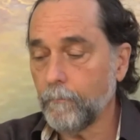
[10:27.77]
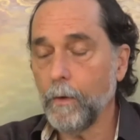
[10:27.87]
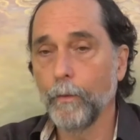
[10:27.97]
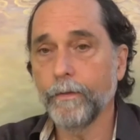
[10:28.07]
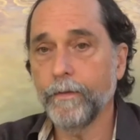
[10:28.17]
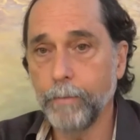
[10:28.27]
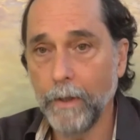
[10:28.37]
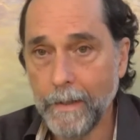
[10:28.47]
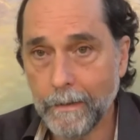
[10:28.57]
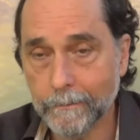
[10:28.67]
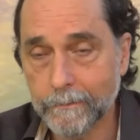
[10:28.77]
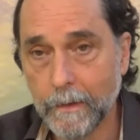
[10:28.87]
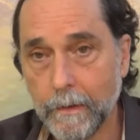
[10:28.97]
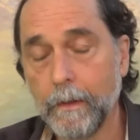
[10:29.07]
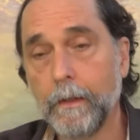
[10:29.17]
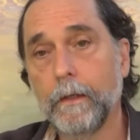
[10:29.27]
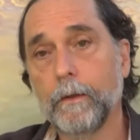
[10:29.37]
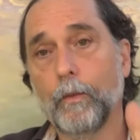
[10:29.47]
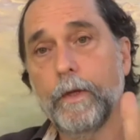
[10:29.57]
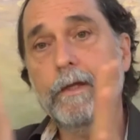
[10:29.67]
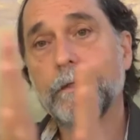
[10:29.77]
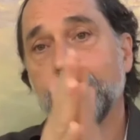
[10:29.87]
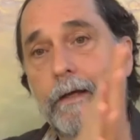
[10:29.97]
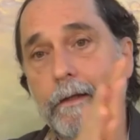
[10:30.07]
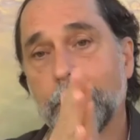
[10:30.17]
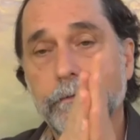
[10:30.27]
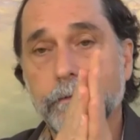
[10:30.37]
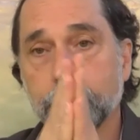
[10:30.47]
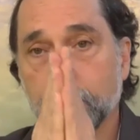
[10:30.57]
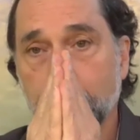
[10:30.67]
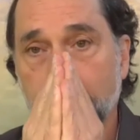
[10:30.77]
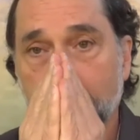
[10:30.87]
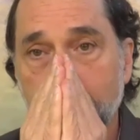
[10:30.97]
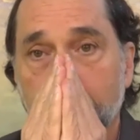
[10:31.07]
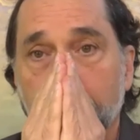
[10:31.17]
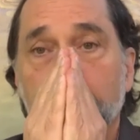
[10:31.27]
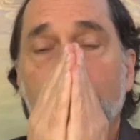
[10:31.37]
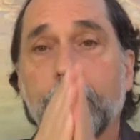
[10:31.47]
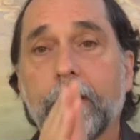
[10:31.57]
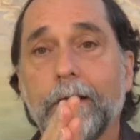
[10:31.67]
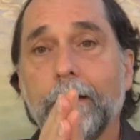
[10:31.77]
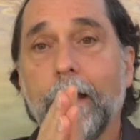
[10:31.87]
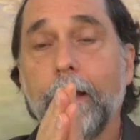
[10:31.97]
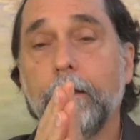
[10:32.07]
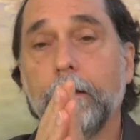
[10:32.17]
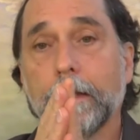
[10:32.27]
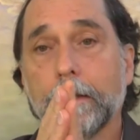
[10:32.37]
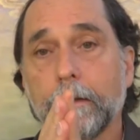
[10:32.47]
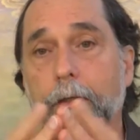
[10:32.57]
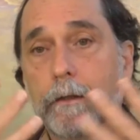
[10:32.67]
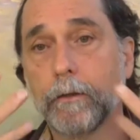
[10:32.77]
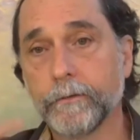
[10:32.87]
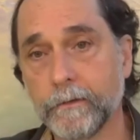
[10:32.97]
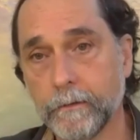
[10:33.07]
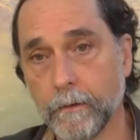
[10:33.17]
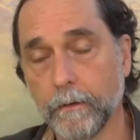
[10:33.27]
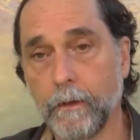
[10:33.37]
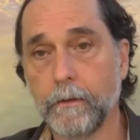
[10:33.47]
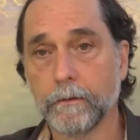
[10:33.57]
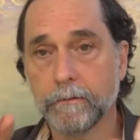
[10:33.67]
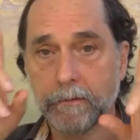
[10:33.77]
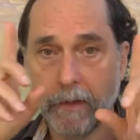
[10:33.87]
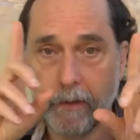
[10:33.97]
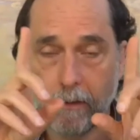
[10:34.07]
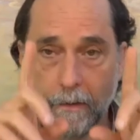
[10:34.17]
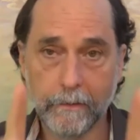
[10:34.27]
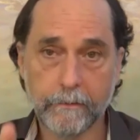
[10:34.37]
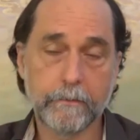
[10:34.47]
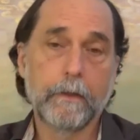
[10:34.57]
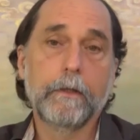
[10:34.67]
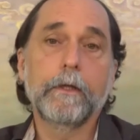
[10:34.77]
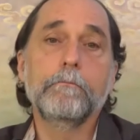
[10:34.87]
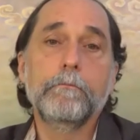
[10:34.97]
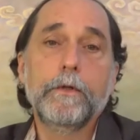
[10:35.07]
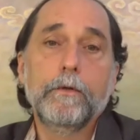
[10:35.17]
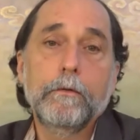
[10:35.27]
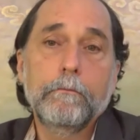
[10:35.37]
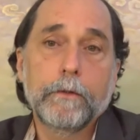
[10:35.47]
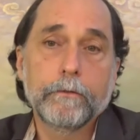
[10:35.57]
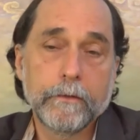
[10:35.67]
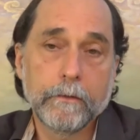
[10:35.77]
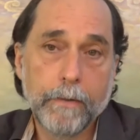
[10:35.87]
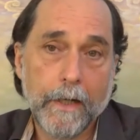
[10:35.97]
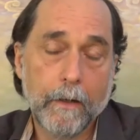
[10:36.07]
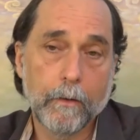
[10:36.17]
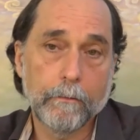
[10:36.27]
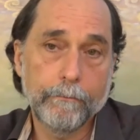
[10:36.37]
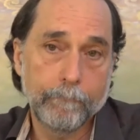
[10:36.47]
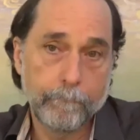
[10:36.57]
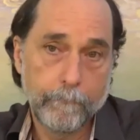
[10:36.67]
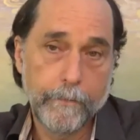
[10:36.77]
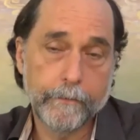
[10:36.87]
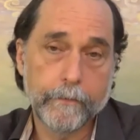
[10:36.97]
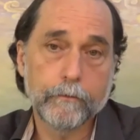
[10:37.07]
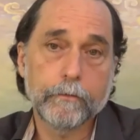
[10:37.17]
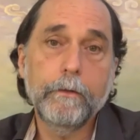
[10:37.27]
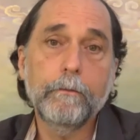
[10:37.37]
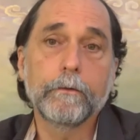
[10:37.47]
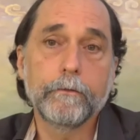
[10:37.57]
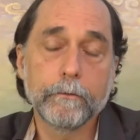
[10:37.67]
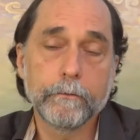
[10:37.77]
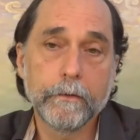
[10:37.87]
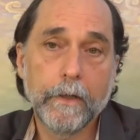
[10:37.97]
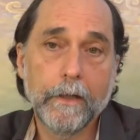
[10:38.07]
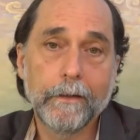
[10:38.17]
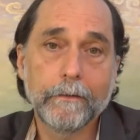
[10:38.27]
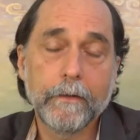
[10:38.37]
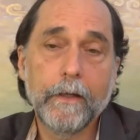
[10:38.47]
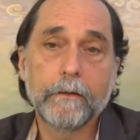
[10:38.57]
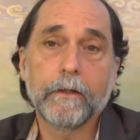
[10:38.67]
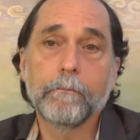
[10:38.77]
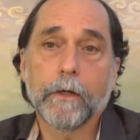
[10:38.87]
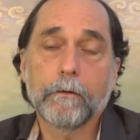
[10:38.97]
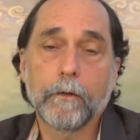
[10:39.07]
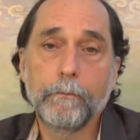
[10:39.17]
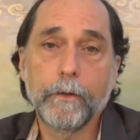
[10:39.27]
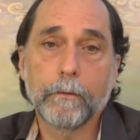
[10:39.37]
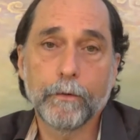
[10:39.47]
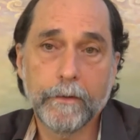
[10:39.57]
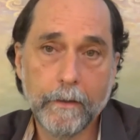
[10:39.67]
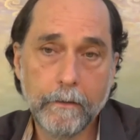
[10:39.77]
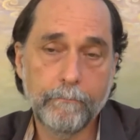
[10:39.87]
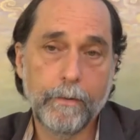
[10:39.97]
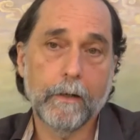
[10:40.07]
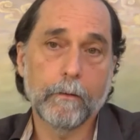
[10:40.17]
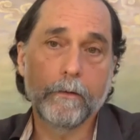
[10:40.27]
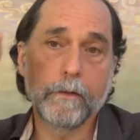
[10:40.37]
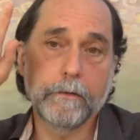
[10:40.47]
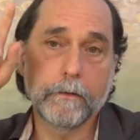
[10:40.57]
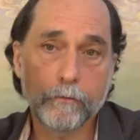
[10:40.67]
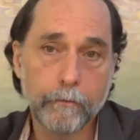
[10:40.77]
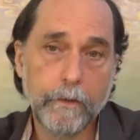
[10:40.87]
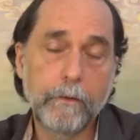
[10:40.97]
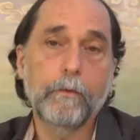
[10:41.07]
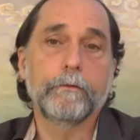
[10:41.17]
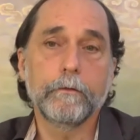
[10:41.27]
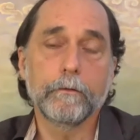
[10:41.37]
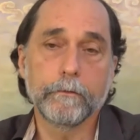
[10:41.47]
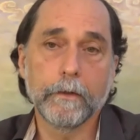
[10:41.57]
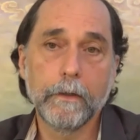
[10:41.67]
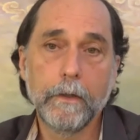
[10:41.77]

with the plants, we can take that essential oil, we can inhale it, and it goes into the lungs, and its immune boosting power that the tree was using and its antimicrobial protective power that the tree was using